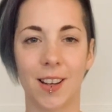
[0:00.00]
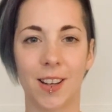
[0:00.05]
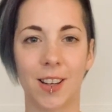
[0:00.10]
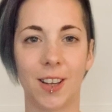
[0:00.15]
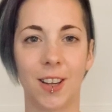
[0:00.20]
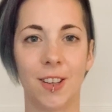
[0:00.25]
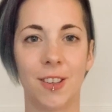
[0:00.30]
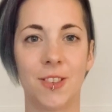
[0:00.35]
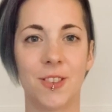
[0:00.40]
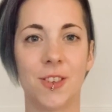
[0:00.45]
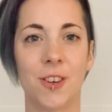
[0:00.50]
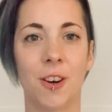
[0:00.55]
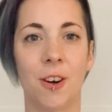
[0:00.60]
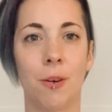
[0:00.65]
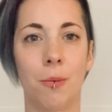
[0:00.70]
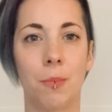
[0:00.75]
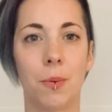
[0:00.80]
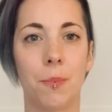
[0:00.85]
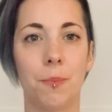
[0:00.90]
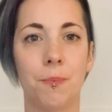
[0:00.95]
Good
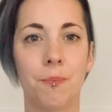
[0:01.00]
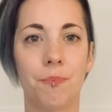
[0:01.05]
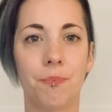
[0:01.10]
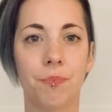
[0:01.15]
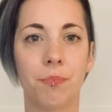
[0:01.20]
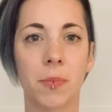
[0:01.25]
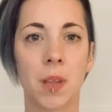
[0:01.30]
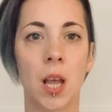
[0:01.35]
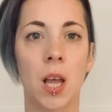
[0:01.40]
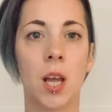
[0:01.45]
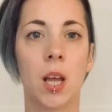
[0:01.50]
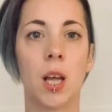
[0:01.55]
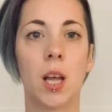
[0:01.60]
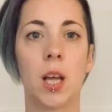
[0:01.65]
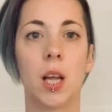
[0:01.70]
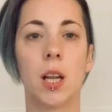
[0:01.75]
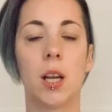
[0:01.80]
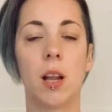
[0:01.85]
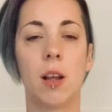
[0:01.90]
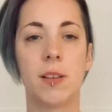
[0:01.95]
job.
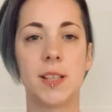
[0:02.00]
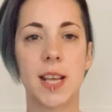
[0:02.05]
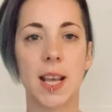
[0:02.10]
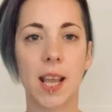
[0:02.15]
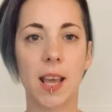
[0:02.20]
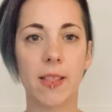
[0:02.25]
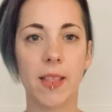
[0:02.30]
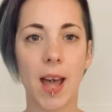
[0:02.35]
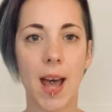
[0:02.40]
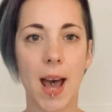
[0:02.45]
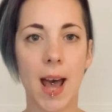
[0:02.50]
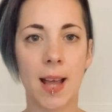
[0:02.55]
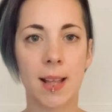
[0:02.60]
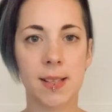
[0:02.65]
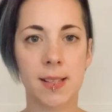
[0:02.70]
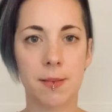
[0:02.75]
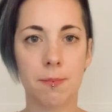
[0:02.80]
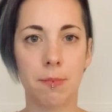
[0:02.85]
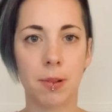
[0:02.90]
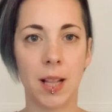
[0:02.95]
Now taking the
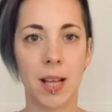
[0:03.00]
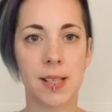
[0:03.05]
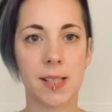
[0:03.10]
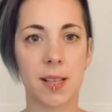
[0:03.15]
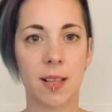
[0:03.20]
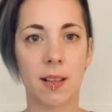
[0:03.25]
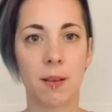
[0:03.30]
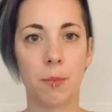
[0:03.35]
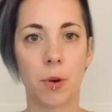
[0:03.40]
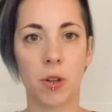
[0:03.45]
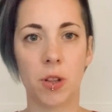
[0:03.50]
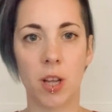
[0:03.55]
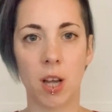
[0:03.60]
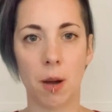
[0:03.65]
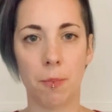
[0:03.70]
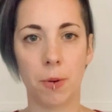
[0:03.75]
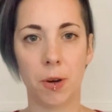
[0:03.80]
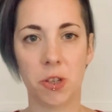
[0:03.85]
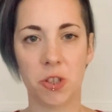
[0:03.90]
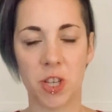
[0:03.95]
hands and placing them on the
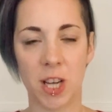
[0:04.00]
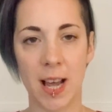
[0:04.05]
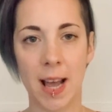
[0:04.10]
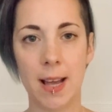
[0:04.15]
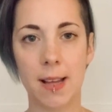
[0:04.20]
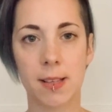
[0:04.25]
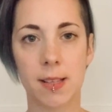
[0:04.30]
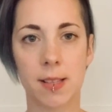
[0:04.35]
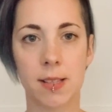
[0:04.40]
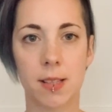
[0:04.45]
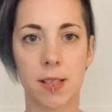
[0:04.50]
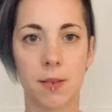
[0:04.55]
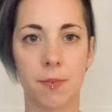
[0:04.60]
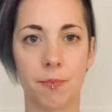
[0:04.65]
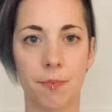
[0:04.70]
upper chest